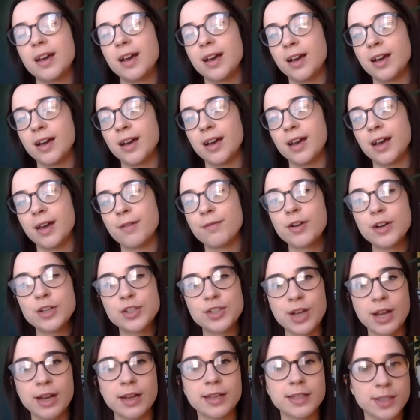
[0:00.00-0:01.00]
I'm very
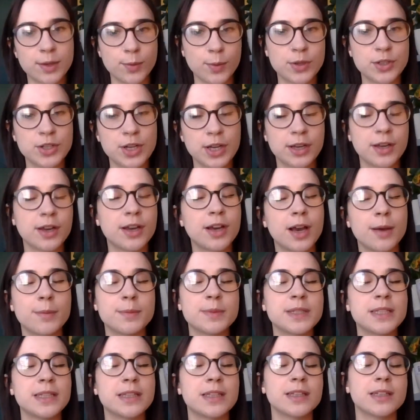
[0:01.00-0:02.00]
jealous. I wish I could come
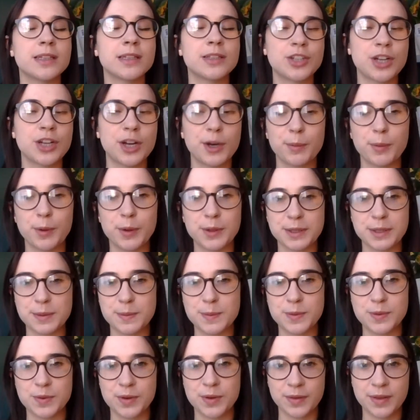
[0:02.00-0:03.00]
see the cherry
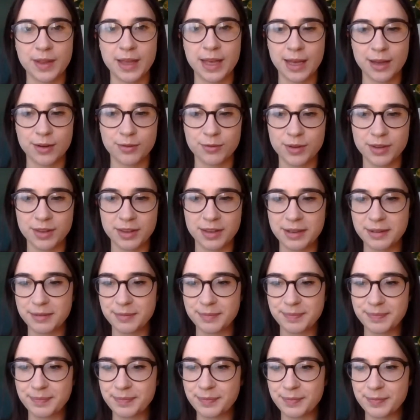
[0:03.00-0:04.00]
blossoms around the Han
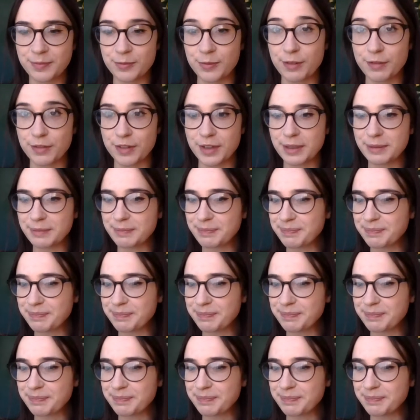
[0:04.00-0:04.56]
River.